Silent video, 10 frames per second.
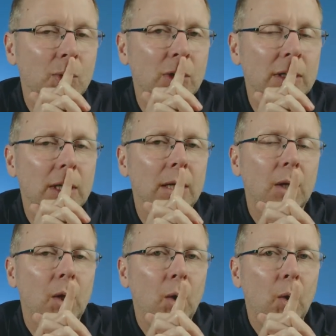What
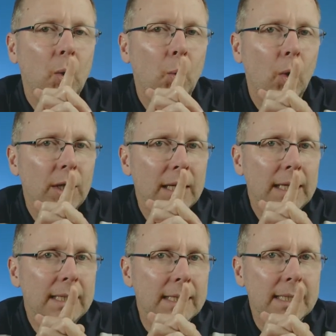
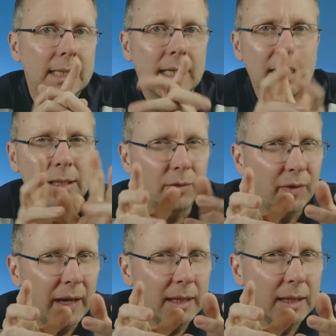is little
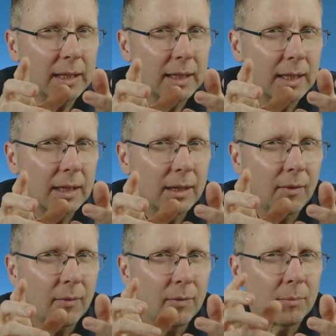faith?
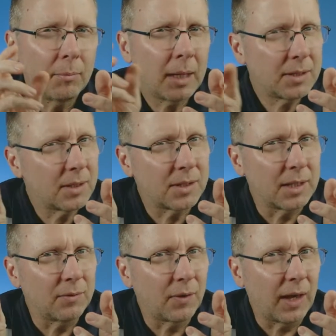Mustard
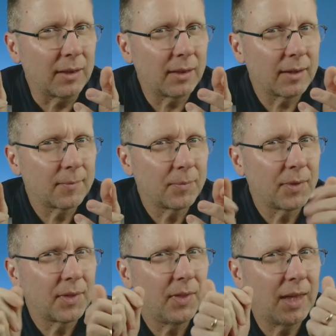seed faith.
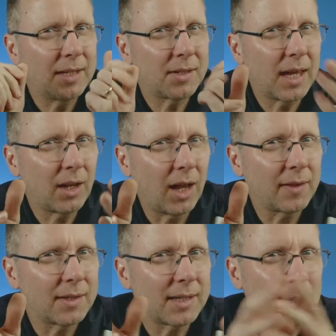They sound
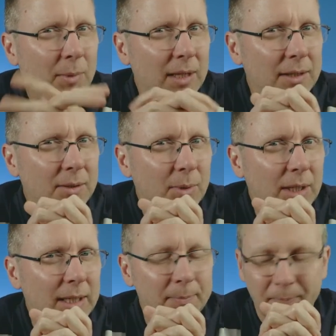like the same thing to
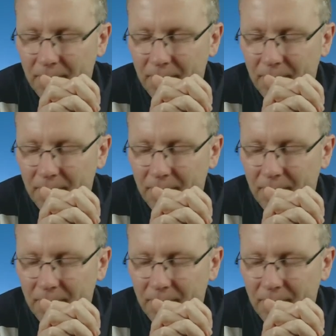me.